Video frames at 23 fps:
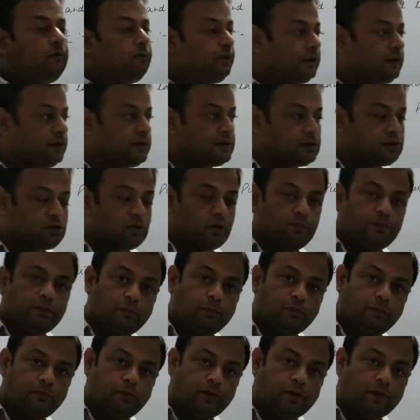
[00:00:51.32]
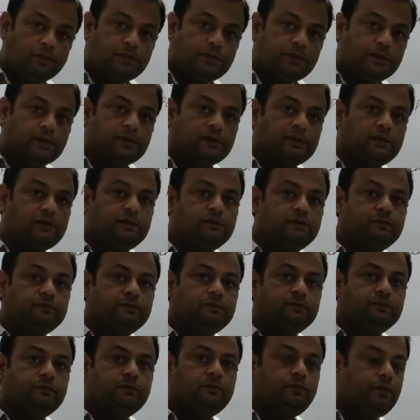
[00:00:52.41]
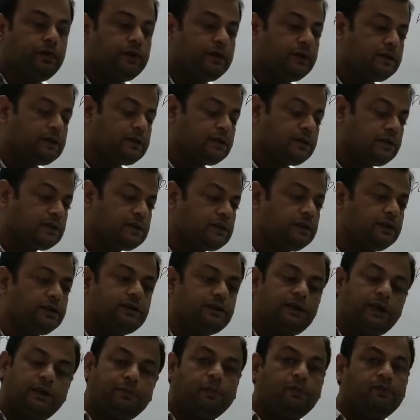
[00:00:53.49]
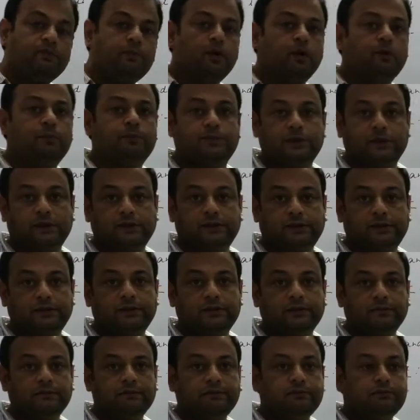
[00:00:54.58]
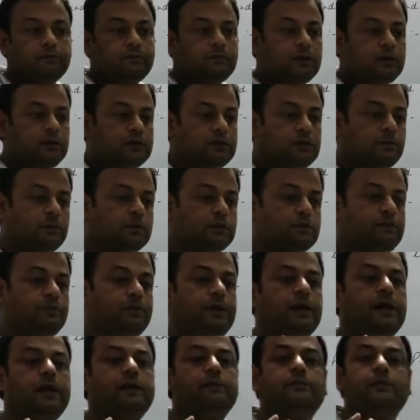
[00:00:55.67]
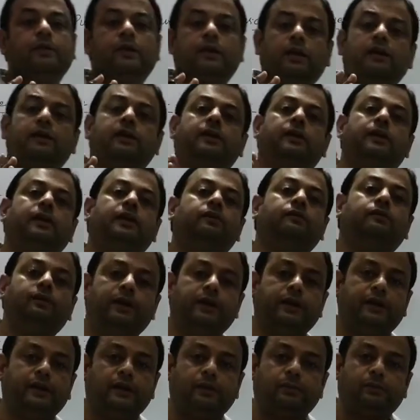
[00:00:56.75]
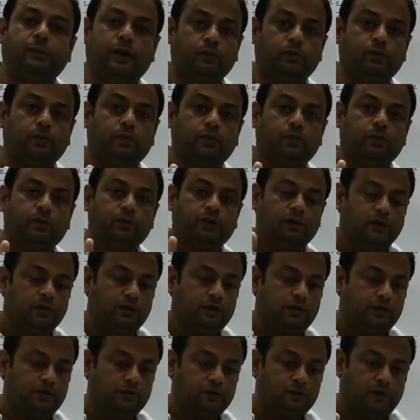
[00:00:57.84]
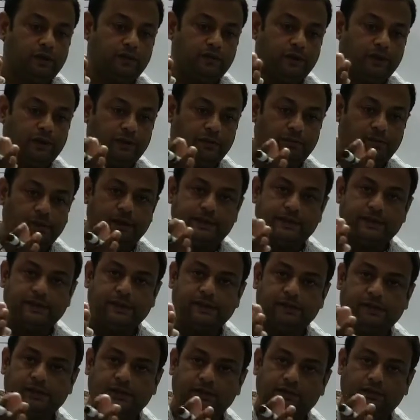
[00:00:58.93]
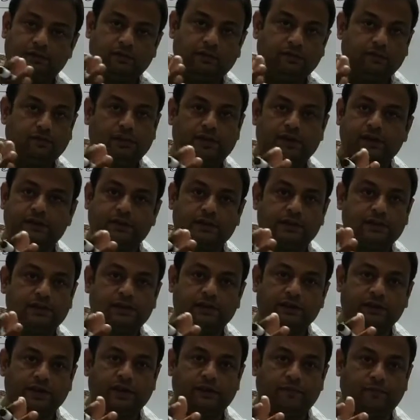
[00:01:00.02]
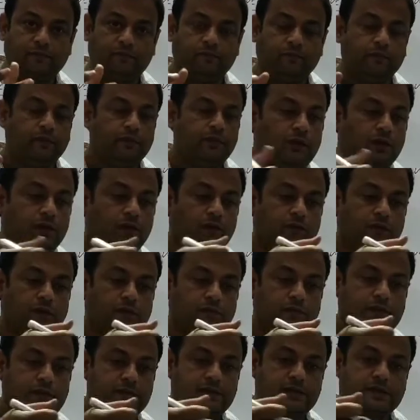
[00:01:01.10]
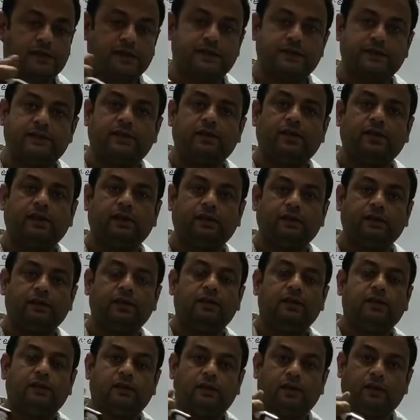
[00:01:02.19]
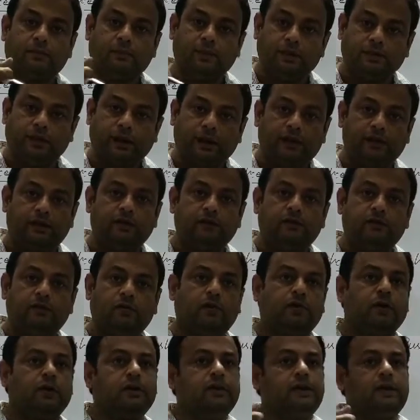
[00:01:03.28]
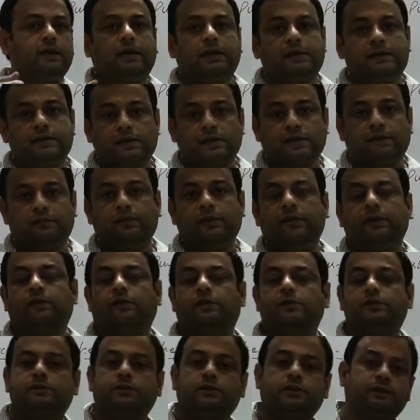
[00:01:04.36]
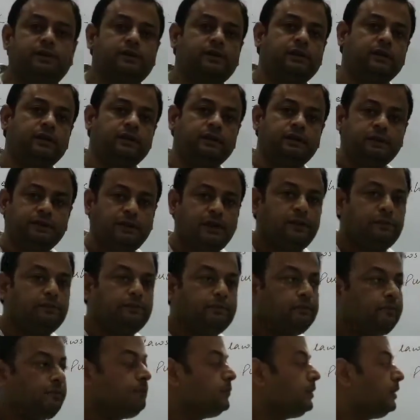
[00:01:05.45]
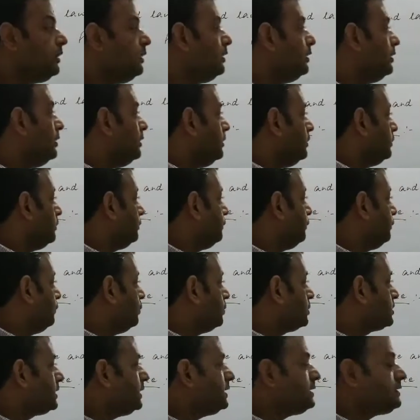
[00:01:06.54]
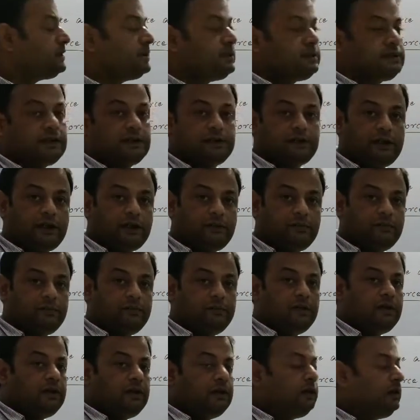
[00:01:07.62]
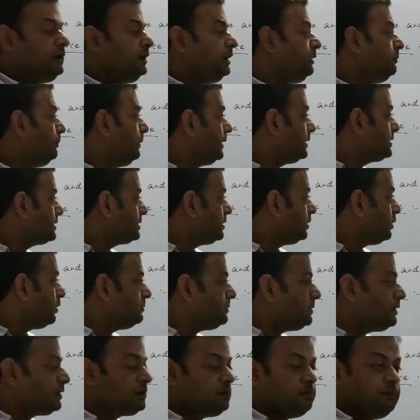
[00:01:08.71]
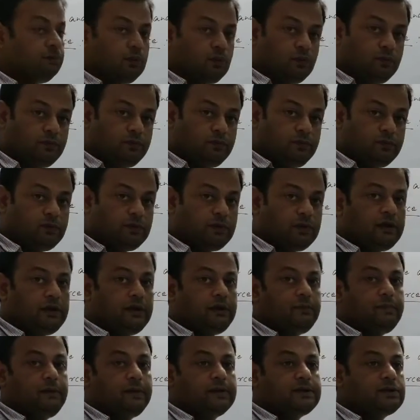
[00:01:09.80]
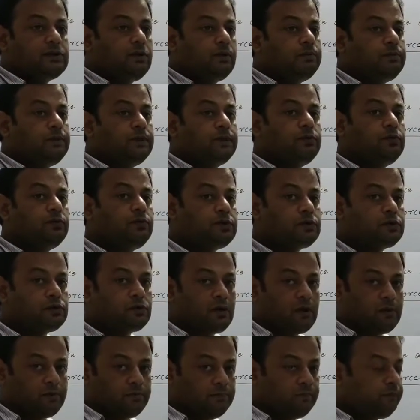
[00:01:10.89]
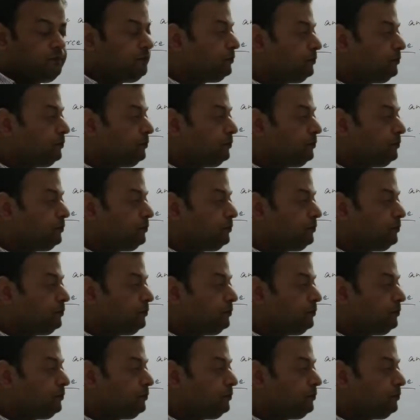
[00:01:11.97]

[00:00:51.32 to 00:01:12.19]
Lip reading: We can stop the moving object, we can change the shape of the object. Suppose we have an inflated balloon, so when we compress it, we can change the shape, or when we stretch the rubber band or any elastic, we can also change the shape. So force can change the shape, it makes the object move, it makes the object to stop.